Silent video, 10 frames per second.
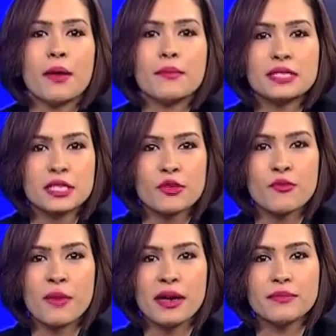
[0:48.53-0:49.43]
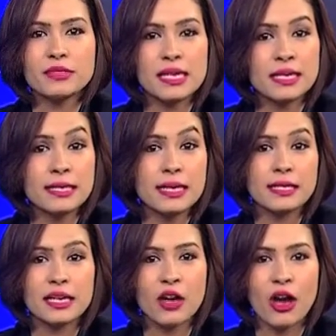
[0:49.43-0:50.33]
Mr. Subramaniam, Cigniti
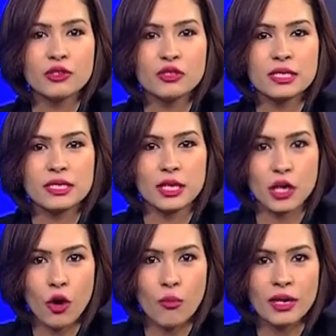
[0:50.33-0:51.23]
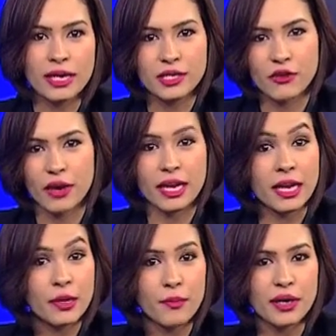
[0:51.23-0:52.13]
Technologies is a global leader in
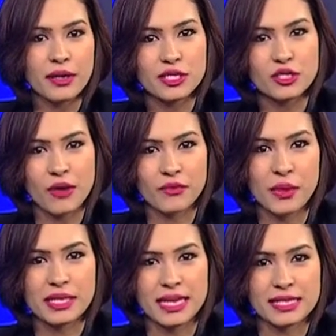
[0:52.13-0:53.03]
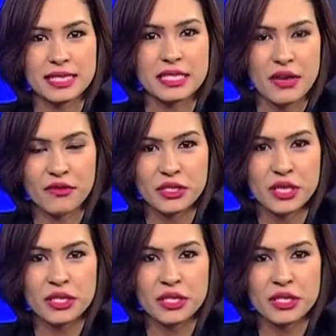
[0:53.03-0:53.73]
independent software testing services.